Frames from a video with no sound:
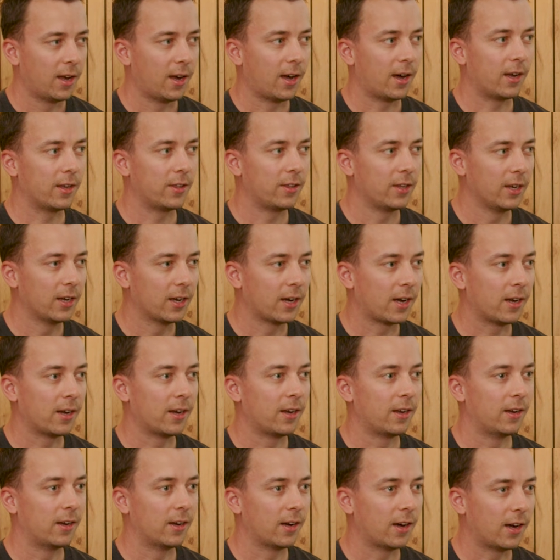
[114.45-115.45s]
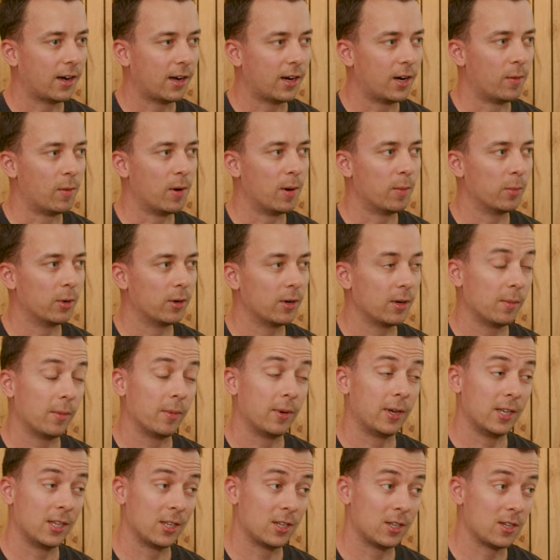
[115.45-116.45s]
I think I remember.
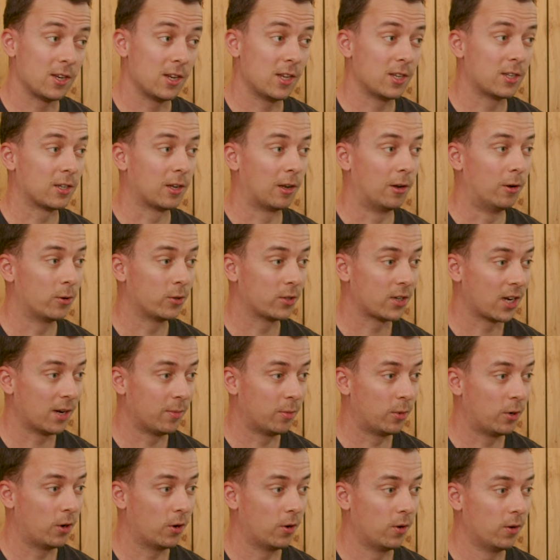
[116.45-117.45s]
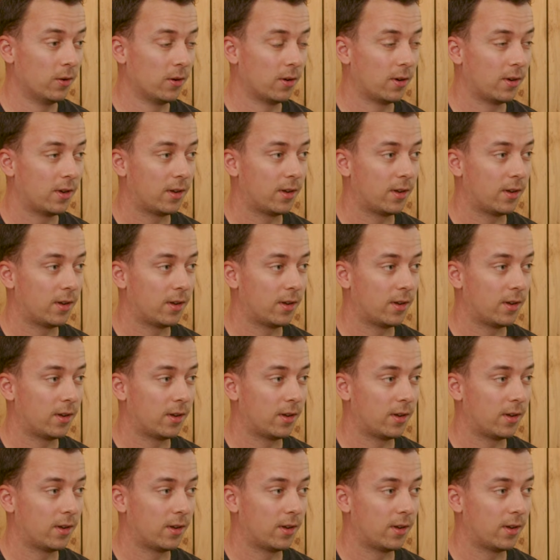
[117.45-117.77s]
It's a long time ago,